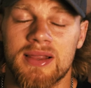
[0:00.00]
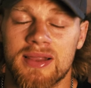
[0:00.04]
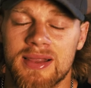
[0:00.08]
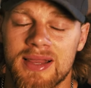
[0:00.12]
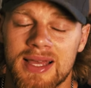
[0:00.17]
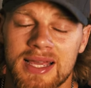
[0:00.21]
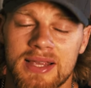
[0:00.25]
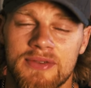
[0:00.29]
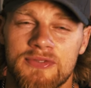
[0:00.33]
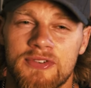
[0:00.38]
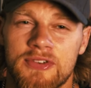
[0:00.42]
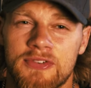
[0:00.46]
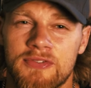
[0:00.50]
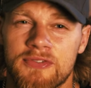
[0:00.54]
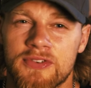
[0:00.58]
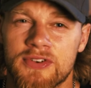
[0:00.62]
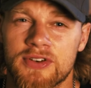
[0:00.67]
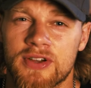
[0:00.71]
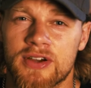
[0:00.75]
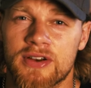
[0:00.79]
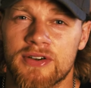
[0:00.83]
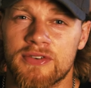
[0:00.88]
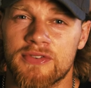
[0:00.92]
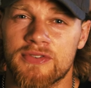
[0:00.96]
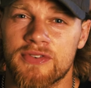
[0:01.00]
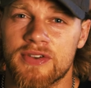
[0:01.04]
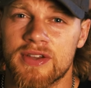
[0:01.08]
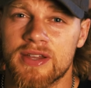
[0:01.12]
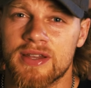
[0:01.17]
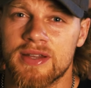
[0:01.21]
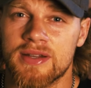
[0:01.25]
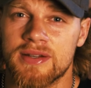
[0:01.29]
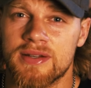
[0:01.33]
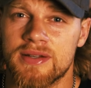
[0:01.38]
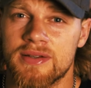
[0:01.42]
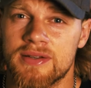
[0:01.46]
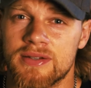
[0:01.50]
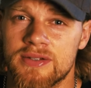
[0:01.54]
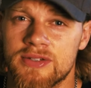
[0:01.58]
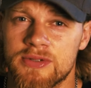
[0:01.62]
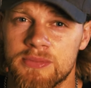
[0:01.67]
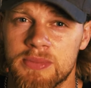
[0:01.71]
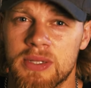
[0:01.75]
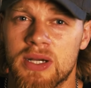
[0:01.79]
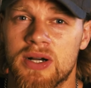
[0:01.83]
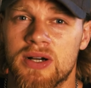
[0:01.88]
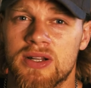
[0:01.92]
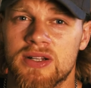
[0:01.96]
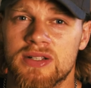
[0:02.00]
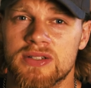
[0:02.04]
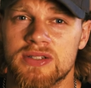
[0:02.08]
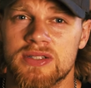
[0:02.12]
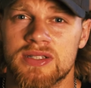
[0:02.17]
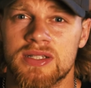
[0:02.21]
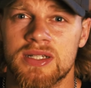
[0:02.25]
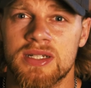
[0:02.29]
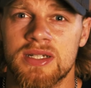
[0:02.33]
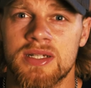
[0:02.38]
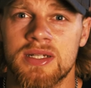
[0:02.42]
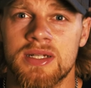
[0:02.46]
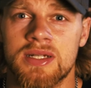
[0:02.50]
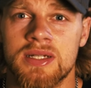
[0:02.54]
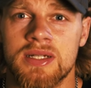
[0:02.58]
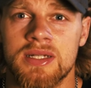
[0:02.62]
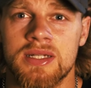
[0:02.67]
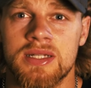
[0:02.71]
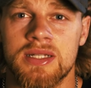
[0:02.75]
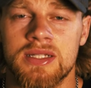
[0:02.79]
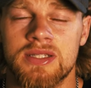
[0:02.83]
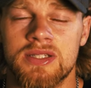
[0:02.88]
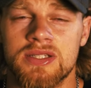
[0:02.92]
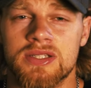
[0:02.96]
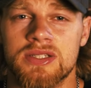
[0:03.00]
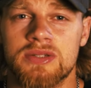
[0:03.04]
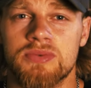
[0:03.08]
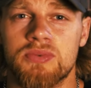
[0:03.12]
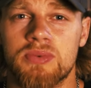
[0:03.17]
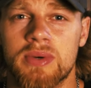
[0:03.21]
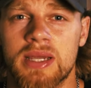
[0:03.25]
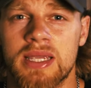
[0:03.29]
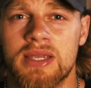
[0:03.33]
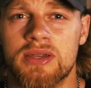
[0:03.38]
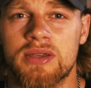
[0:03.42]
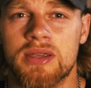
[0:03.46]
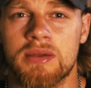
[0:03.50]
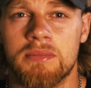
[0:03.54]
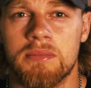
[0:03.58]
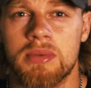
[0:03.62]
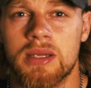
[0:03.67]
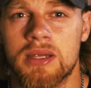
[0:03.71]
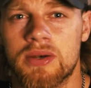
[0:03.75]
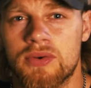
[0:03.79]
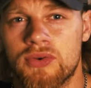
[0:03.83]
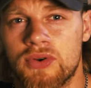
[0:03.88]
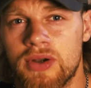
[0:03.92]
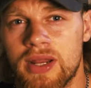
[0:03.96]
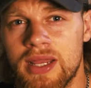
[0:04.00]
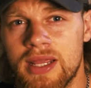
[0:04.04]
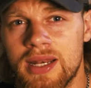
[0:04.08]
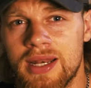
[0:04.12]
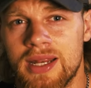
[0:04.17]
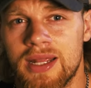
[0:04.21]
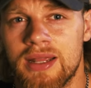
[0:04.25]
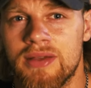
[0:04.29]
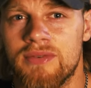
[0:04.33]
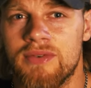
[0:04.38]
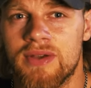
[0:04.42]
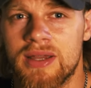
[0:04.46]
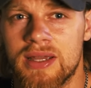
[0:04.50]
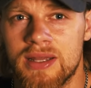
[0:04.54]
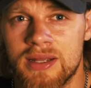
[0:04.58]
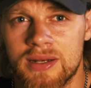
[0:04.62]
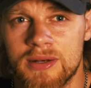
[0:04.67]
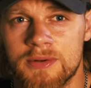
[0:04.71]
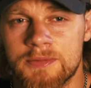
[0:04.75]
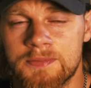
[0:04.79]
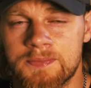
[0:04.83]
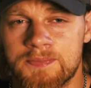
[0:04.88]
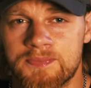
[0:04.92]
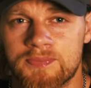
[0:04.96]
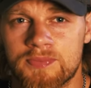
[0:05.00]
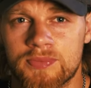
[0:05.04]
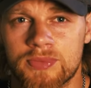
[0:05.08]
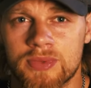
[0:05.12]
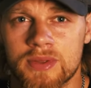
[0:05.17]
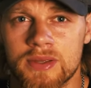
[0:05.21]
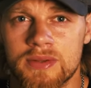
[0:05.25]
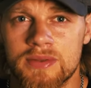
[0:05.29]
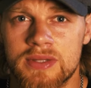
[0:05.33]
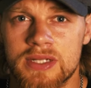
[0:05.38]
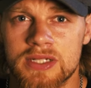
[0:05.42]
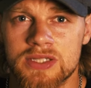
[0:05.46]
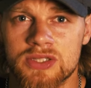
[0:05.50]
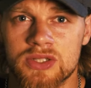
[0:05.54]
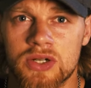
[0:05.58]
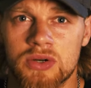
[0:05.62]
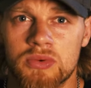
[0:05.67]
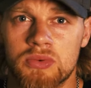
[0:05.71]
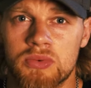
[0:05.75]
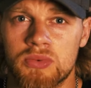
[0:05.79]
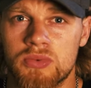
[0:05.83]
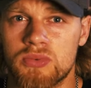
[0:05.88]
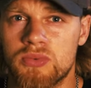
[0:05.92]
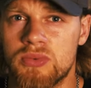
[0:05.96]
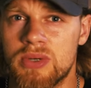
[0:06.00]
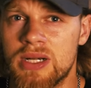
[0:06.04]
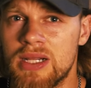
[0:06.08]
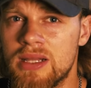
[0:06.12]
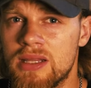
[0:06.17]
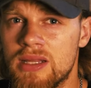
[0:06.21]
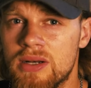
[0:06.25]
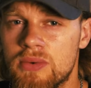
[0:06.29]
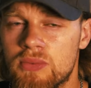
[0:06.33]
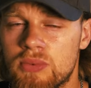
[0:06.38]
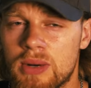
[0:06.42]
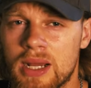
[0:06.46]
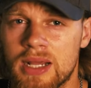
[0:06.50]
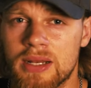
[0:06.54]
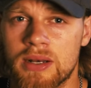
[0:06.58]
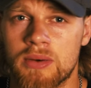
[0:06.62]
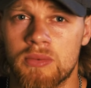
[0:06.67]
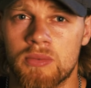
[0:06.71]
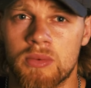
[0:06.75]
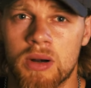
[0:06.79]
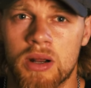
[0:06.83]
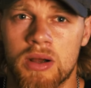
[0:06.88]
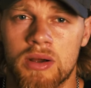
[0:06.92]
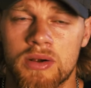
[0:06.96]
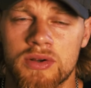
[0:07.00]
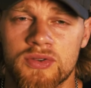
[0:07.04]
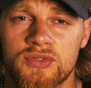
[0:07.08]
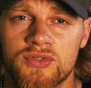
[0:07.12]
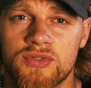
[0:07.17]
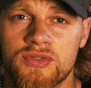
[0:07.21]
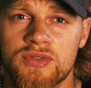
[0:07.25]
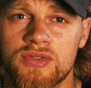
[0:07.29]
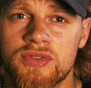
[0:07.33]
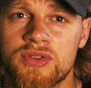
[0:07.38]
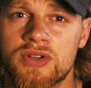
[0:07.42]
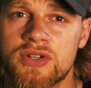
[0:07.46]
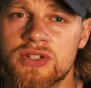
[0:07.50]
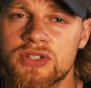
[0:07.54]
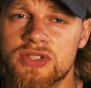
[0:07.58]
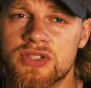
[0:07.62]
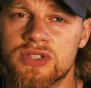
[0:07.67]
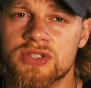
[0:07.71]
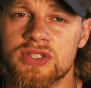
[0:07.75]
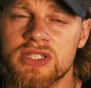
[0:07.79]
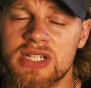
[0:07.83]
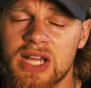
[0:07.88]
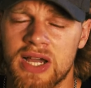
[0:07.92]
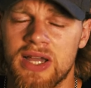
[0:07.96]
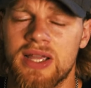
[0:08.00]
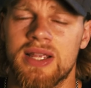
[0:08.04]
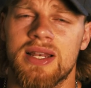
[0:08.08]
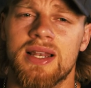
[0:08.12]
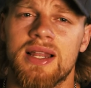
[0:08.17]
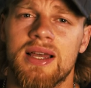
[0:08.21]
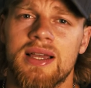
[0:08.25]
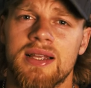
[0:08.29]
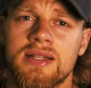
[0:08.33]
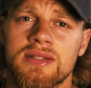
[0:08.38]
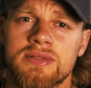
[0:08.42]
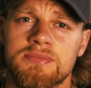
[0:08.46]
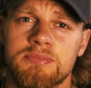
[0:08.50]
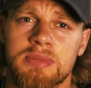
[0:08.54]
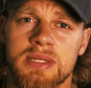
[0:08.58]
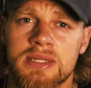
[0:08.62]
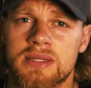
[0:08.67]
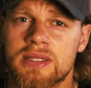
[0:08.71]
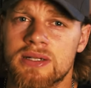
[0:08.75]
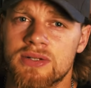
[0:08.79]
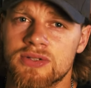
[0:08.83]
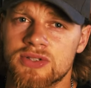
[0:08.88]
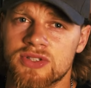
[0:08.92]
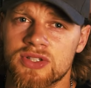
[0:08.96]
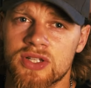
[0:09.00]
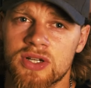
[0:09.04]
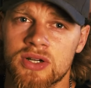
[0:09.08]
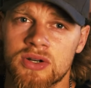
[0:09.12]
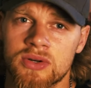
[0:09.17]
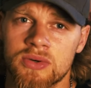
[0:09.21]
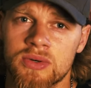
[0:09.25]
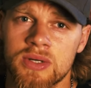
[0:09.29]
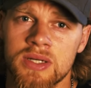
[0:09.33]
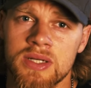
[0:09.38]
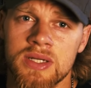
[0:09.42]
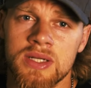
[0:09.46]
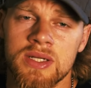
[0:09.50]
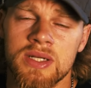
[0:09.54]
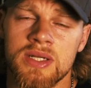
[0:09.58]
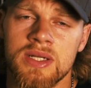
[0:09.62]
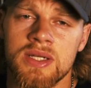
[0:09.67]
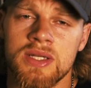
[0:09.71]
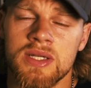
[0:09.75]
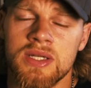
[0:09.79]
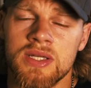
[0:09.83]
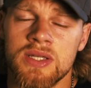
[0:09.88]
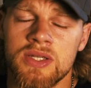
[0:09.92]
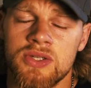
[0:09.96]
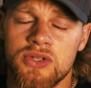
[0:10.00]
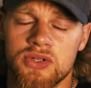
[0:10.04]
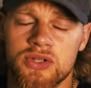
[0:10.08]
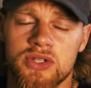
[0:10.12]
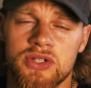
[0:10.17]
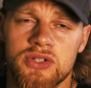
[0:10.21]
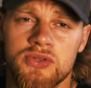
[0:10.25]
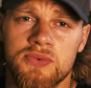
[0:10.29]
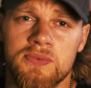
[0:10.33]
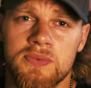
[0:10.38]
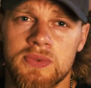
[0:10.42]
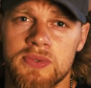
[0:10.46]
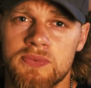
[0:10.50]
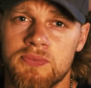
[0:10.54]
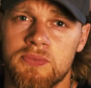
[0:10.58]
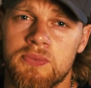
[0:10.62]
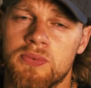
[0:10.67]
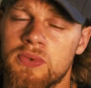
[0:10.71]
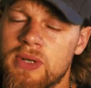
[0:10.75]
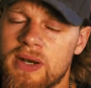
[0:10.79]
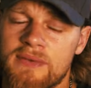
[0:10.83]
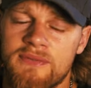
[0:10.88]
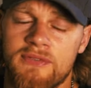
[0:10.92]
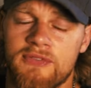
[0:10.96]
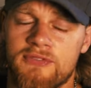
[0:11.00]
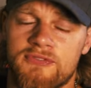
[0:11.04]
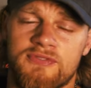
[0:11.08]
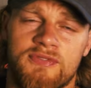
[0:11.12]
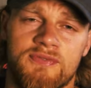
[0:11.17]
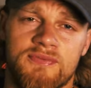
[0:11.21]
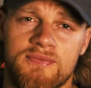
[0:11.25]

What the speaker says: like with photography, to be honest. It's just the way you can be creative, and there's no really right and wrong. There's guidelines, but there's no, you can do whatever